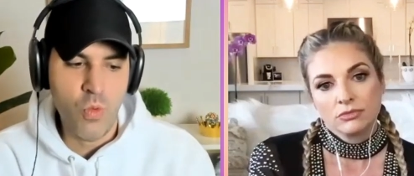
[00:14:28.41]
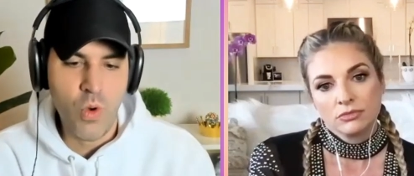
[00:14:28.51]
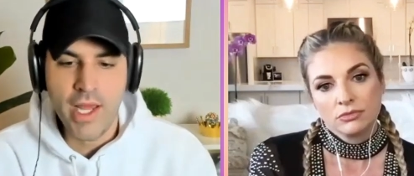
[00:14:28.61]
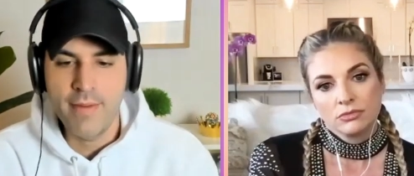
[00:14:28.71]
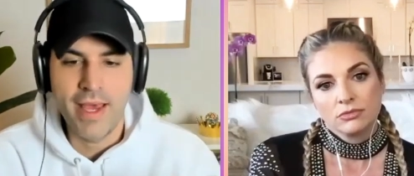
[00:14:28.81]

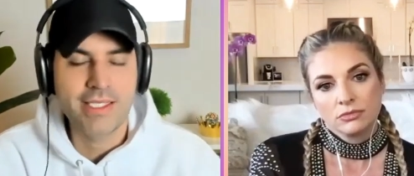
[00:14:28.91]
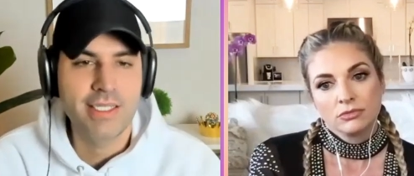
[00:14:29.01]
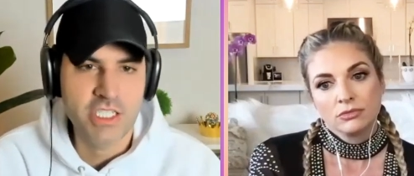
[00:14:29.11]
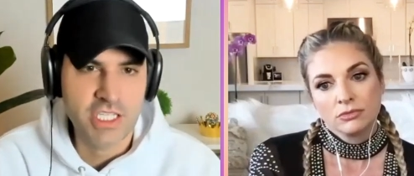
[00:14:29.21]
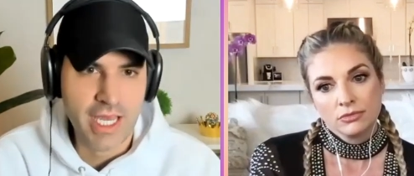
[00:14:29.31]
Speaker 1: one
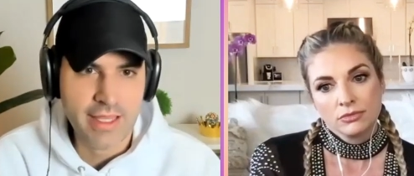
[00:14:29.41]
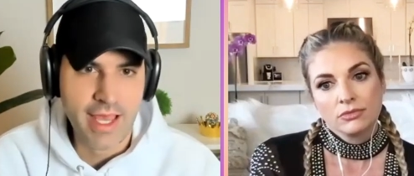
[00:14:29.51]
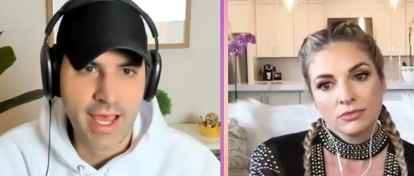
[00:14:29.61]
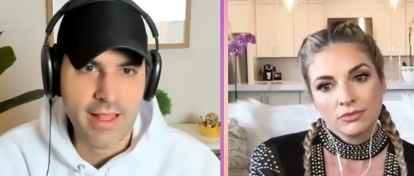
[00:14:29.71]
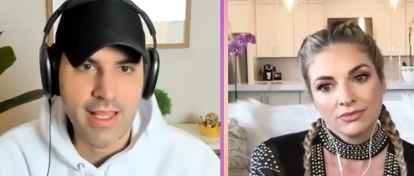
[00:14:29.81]
message like
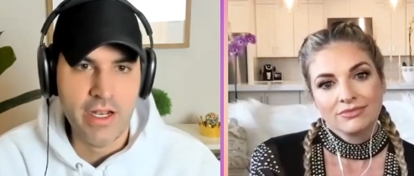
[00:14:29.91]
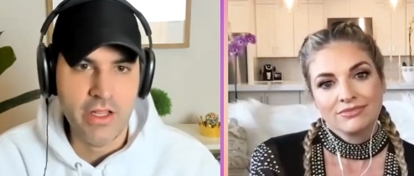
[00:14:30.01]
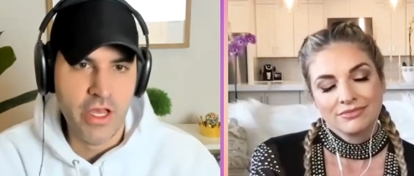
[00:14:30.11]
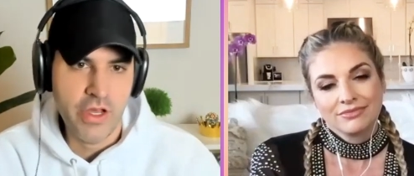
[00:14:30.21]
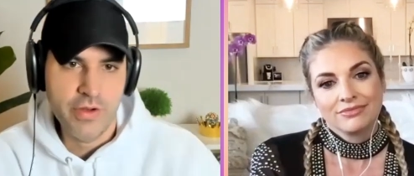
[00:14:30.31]
that, let
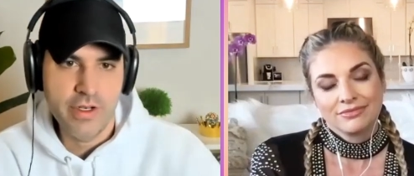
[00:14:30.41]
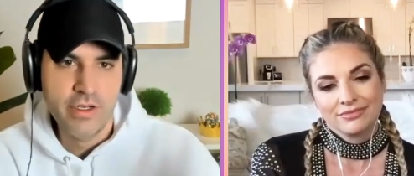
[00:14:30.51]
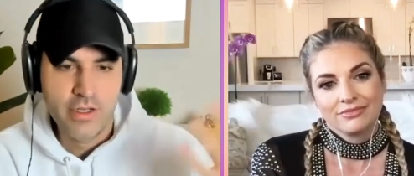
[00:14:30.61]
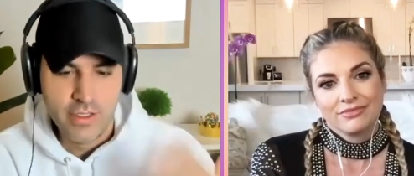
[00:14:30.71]
alone